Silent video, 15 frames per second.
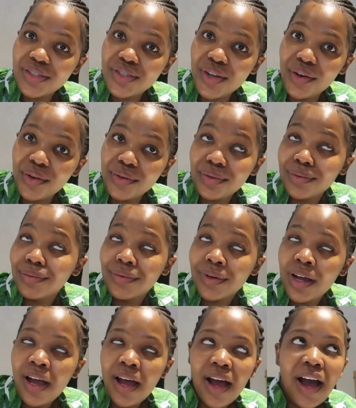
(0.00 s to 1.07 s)
So
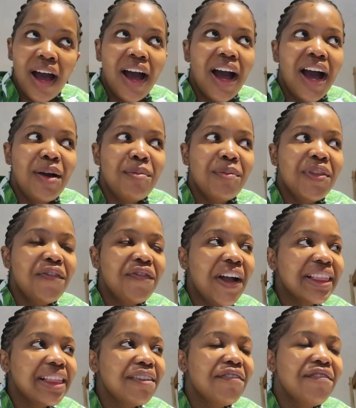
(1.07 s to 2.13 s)
the fact
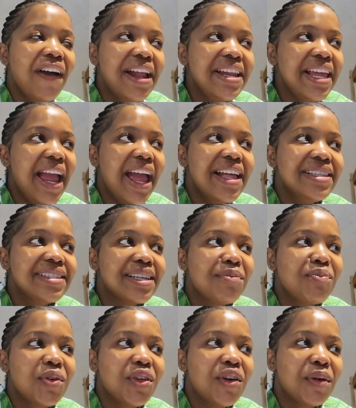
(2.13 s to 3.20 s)
that Fanny ends
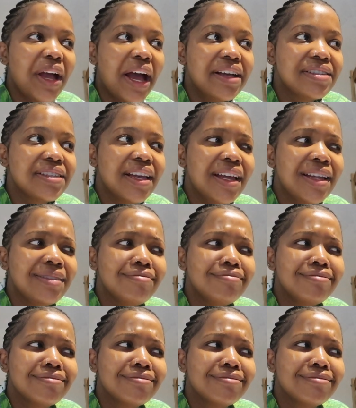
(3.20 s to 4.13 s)
up with her cousin,